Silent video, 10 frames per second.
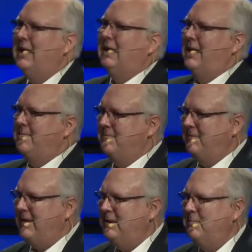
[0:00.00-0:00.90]
Let Him
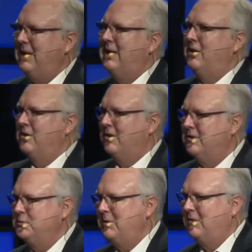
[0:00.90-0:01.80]
feed me and
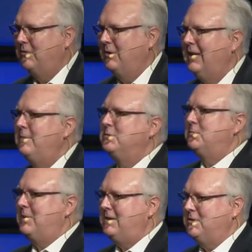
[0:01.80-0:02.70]
nourish me through it. Let Him
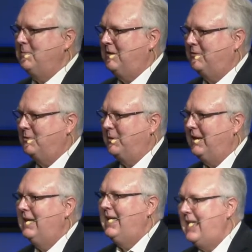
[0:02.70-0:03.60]
speak to me through it
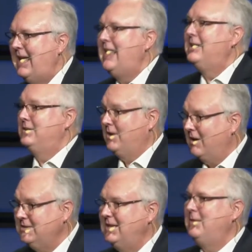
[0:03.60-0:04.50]
and, and
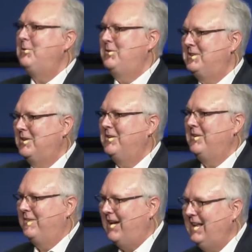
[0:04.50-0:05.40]
talk to Him in
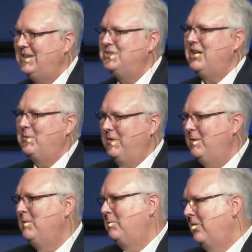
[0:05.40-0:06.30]
return, right? And share with
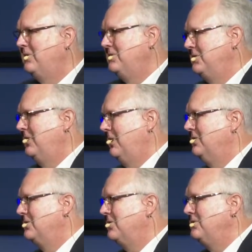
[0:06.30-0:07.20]
Him the burdens and the
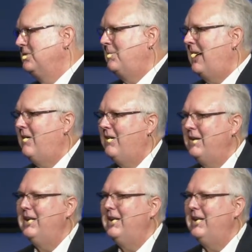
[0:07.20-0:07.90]
concerns on my heart and,